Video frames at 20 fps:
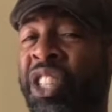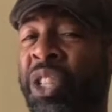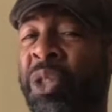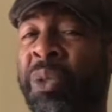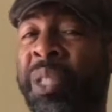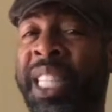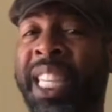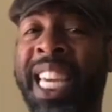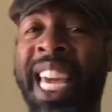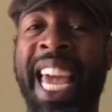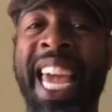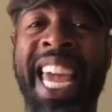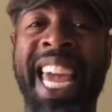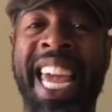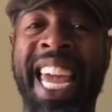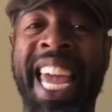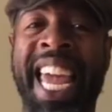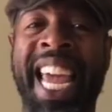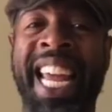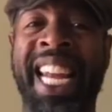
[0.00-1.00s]
usually
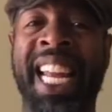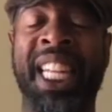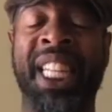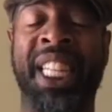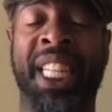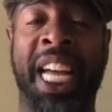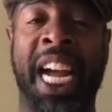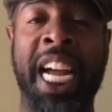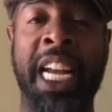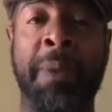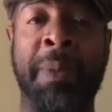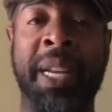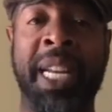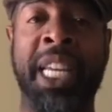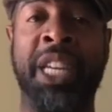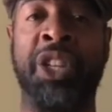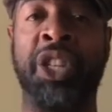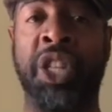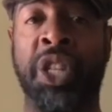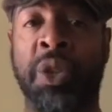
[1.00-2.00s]
a, an alignment
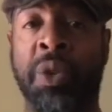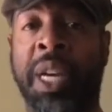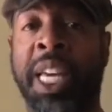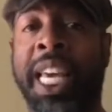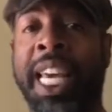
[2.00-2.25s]
issue.